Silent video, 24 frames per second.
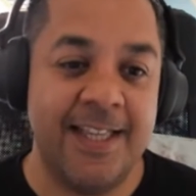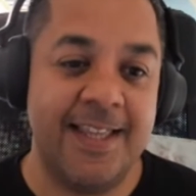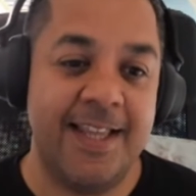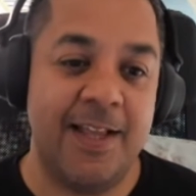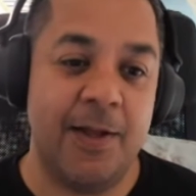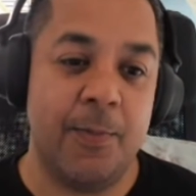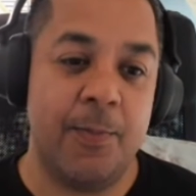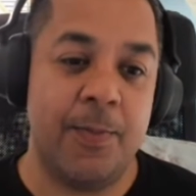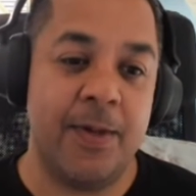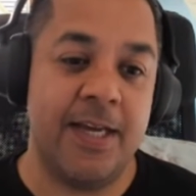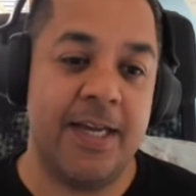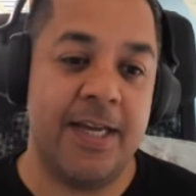
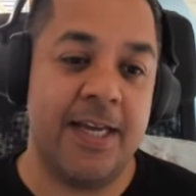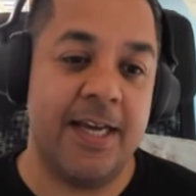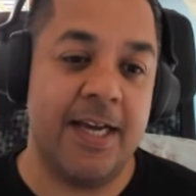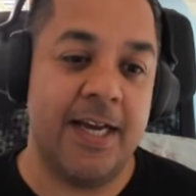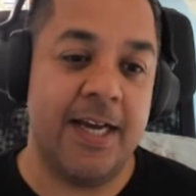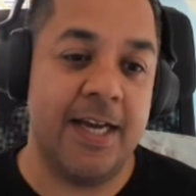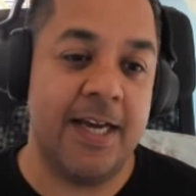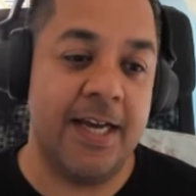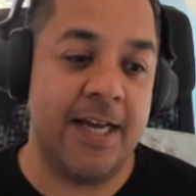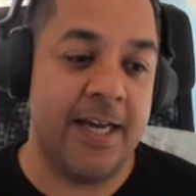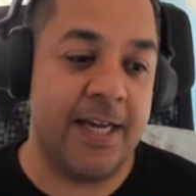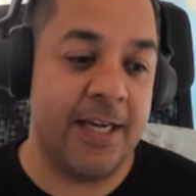There'll be
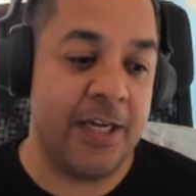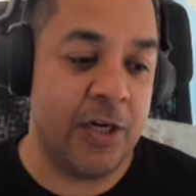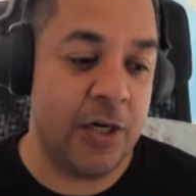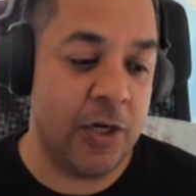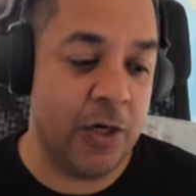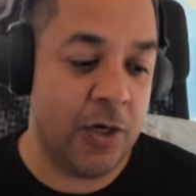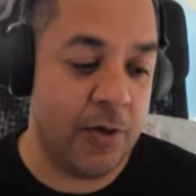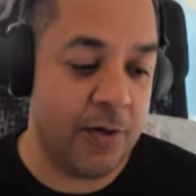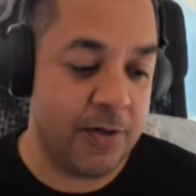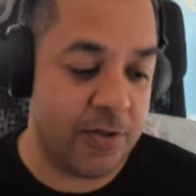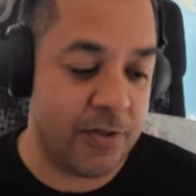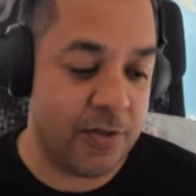
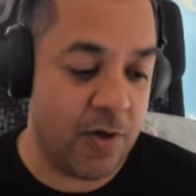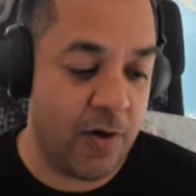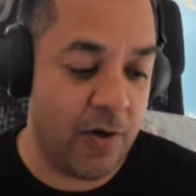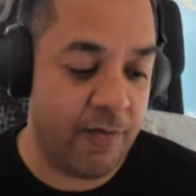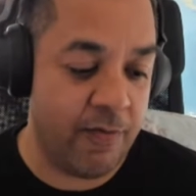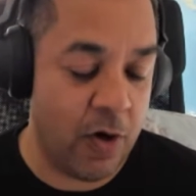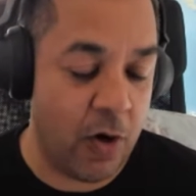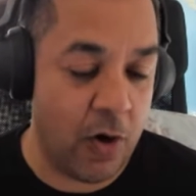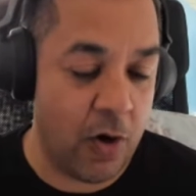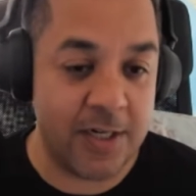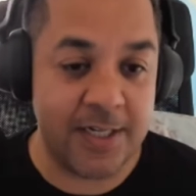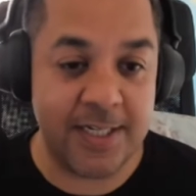sort
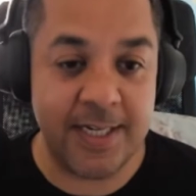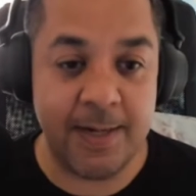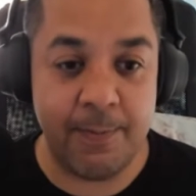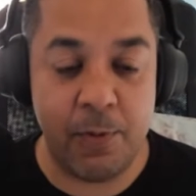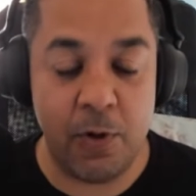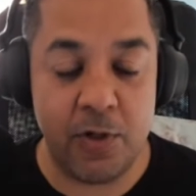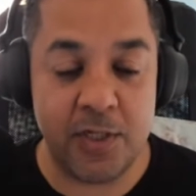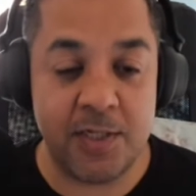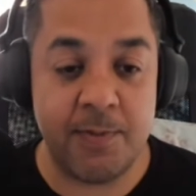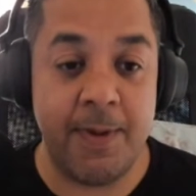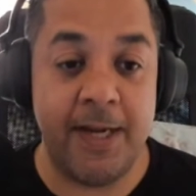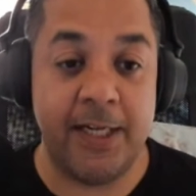of an auditing
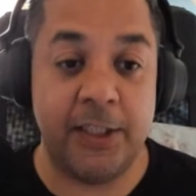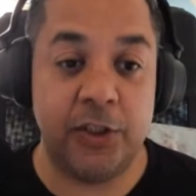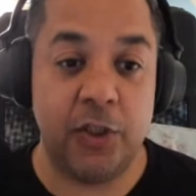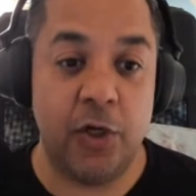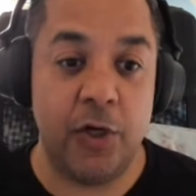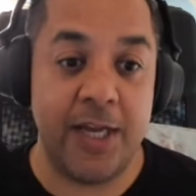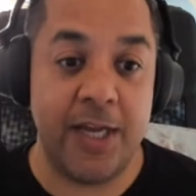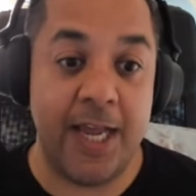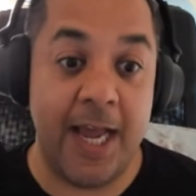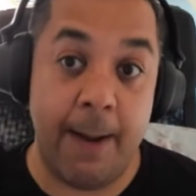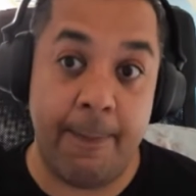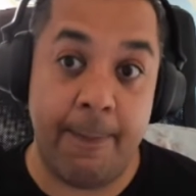process. Make
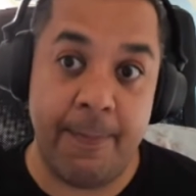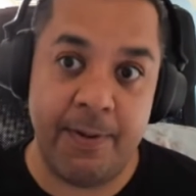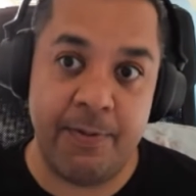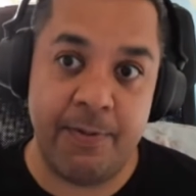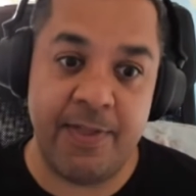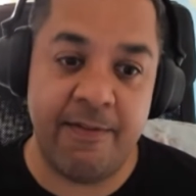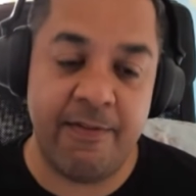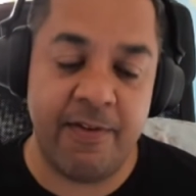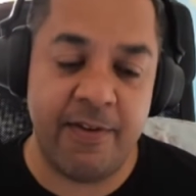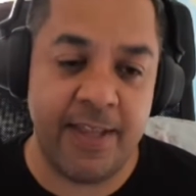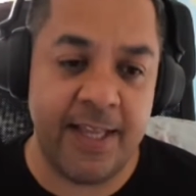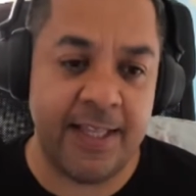sure you're happy
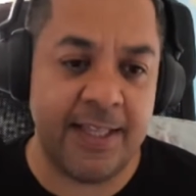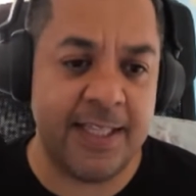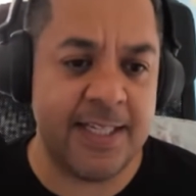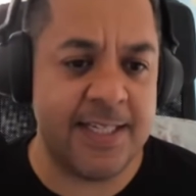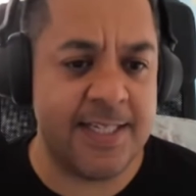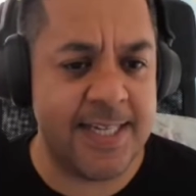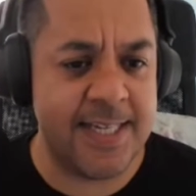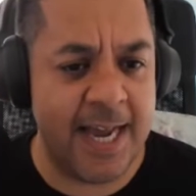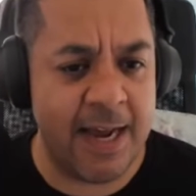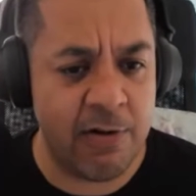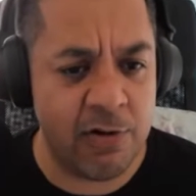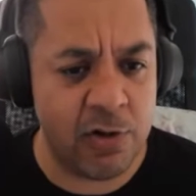with everything, the
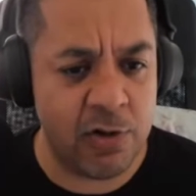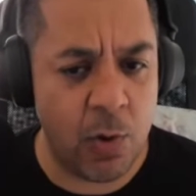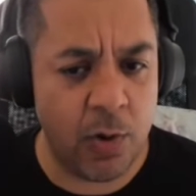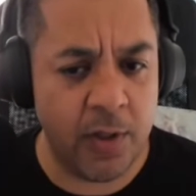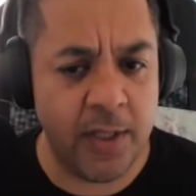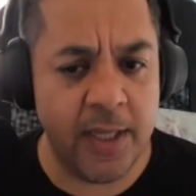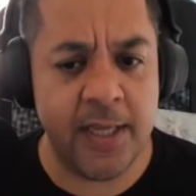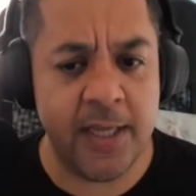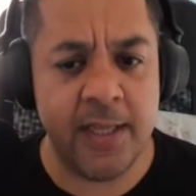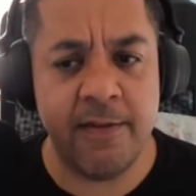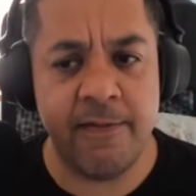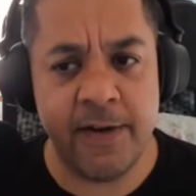sound
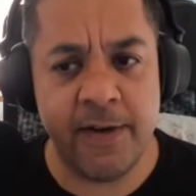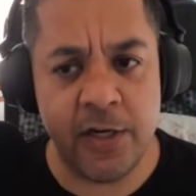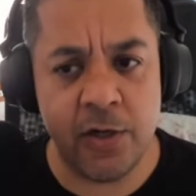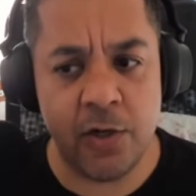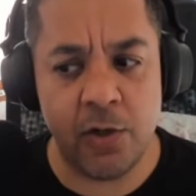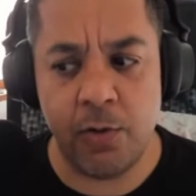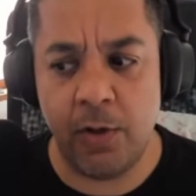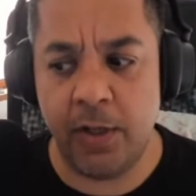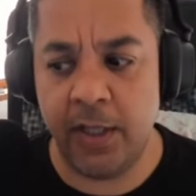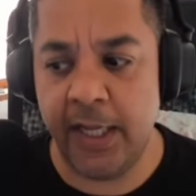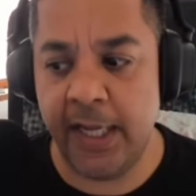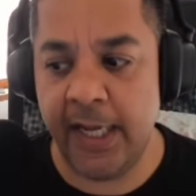quality, the
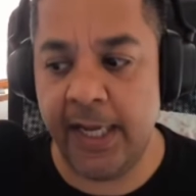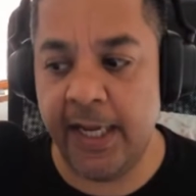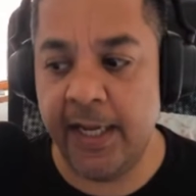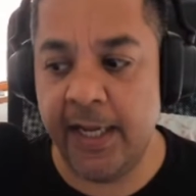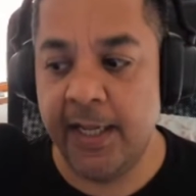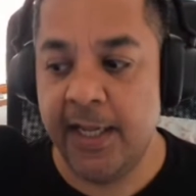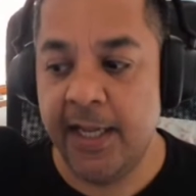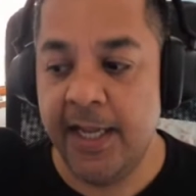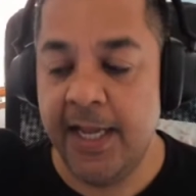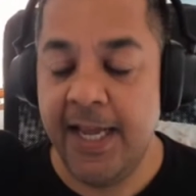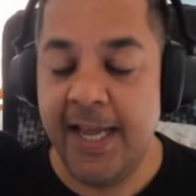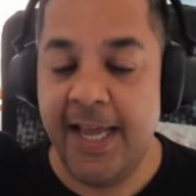video quality.